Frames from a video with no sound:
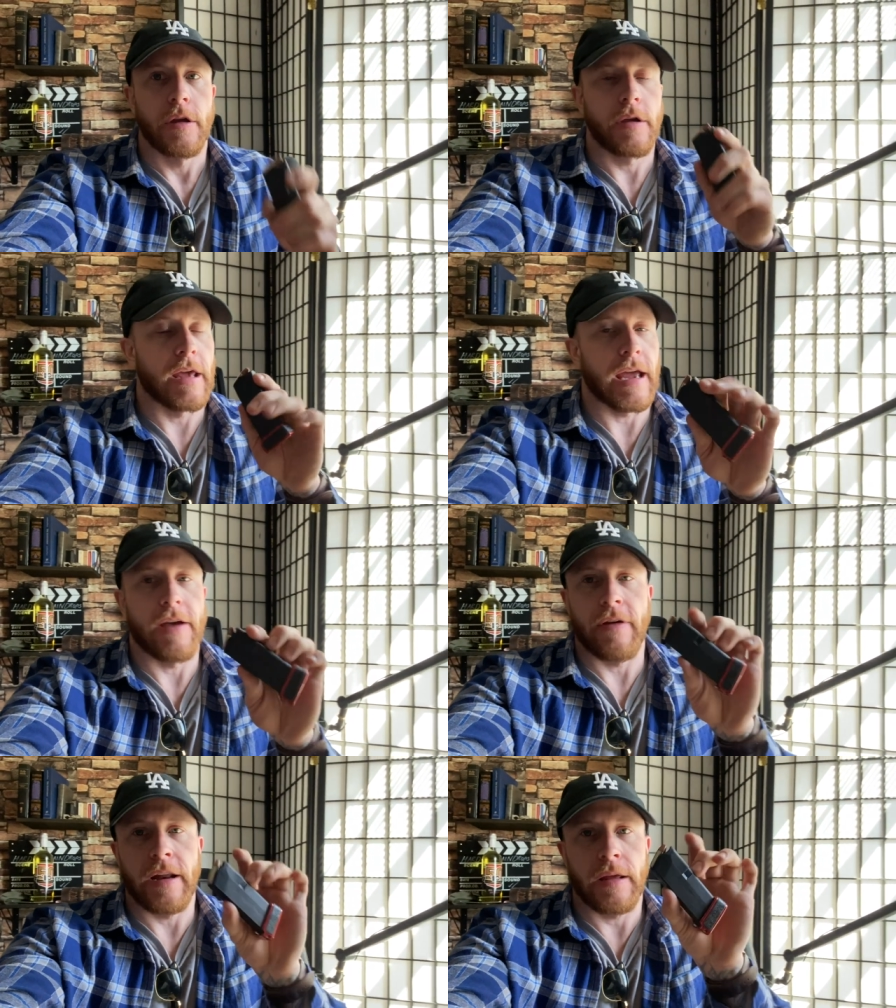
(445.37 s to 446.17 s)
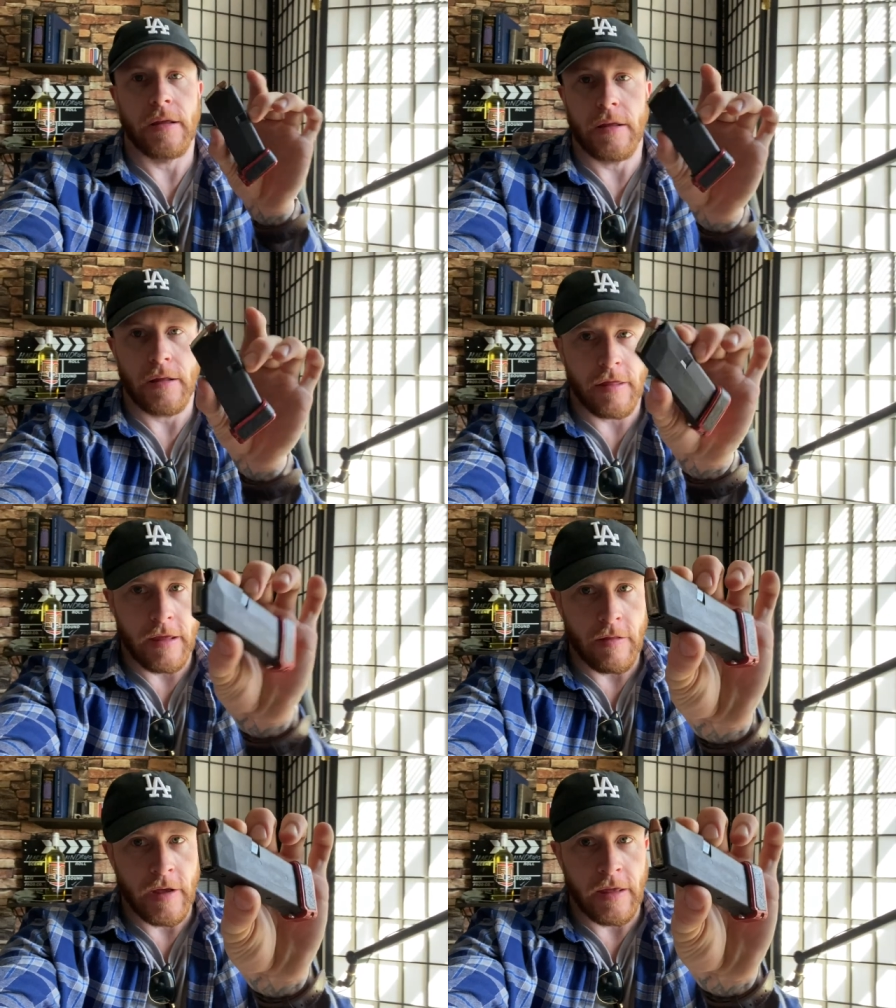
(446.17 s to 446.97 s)
You can't have
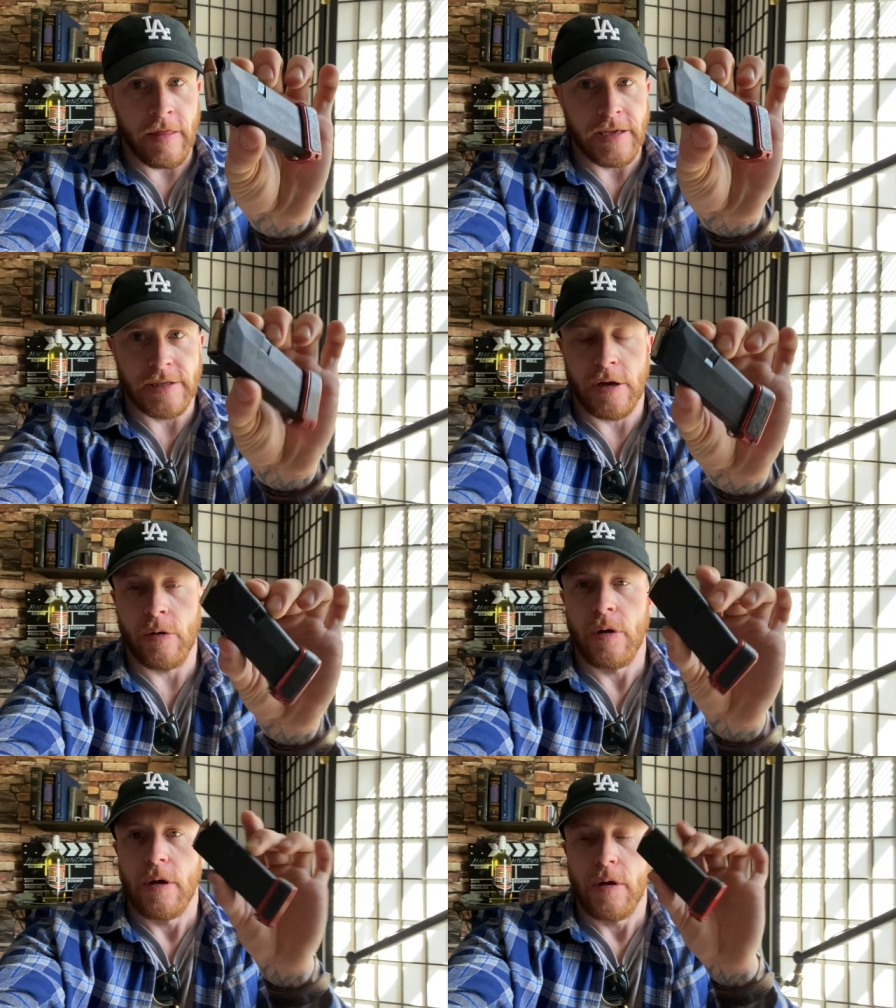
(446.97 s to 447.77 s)
anything like this. So